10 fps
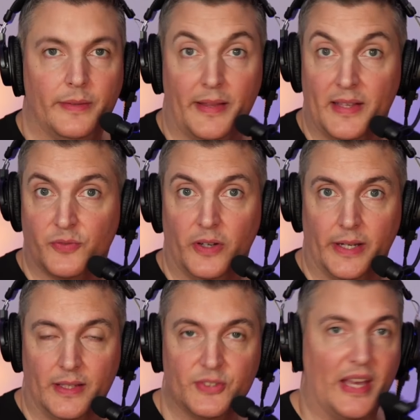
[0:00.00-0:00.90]
Now that's
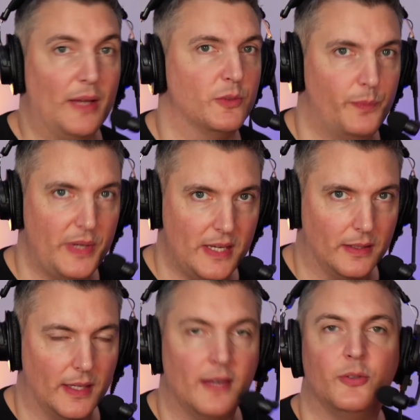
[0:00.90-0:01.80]
fine, it sounds
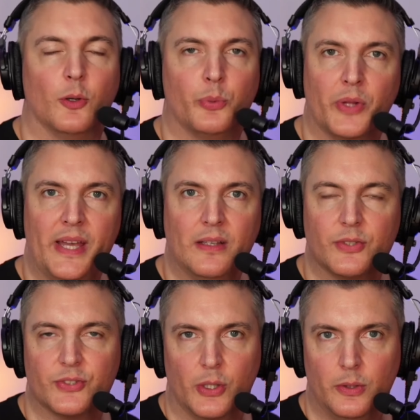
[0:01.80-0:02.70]
big. If you're playing a
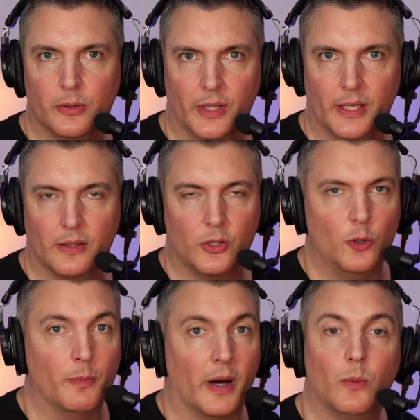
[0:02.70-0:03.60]
solo gig, you
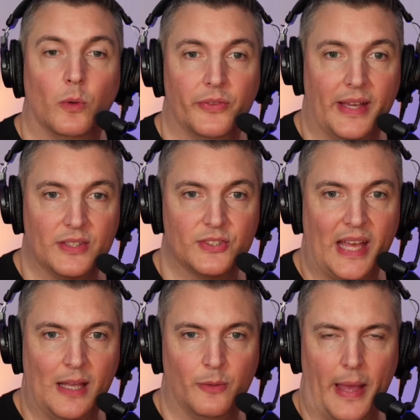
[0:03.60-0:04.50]
might want that
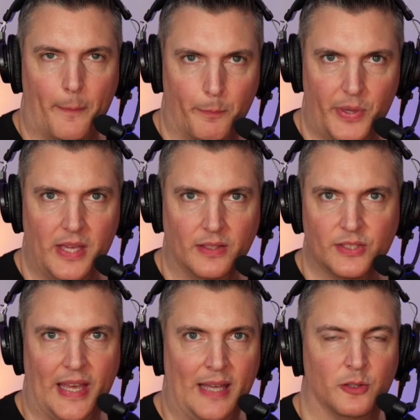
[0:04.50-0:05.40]
sound, that big
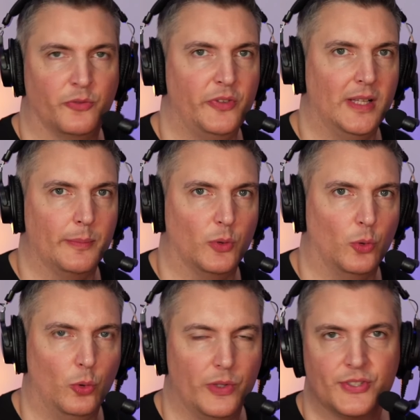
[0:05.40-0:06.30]
sound to fill up
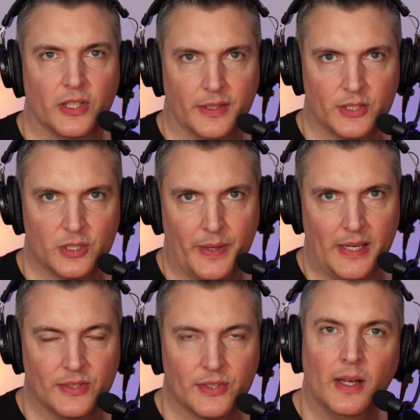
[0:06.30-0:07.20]
all the sonic
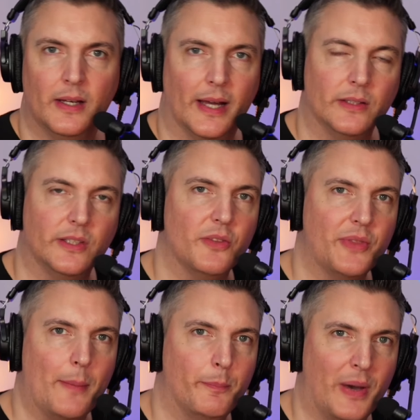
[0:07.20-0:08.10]
space and get
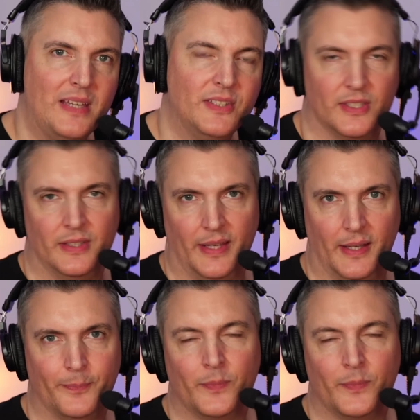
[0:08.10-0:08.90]
that bass in there.